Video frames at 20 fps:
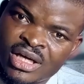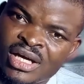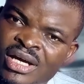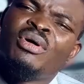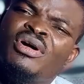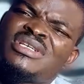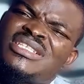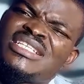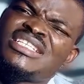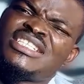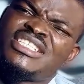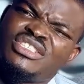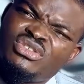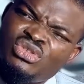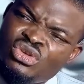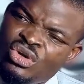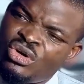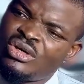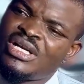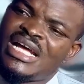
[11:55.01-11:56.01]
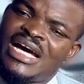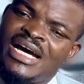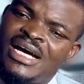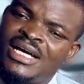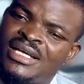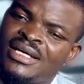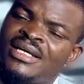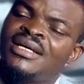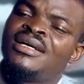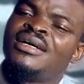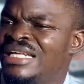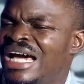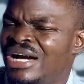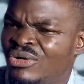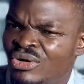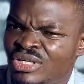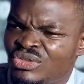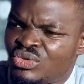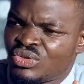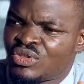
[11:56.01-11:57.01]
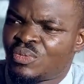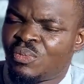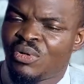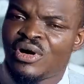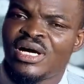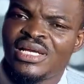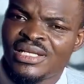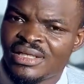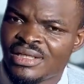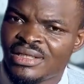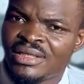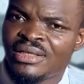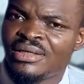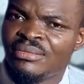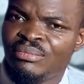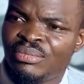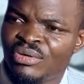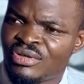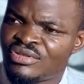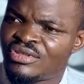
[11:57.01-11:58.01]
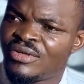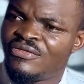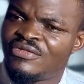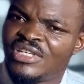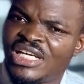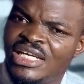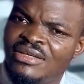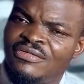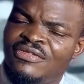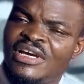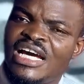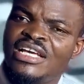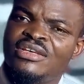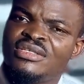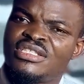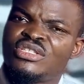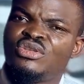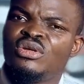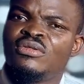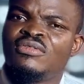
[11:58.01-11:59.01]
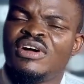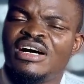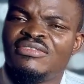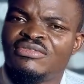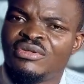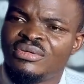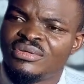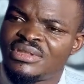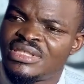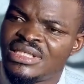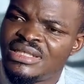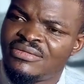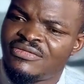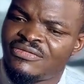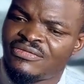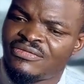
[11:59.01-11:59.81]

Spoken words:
But since you know that they are going to spoil, both of them, if you are using over voltage,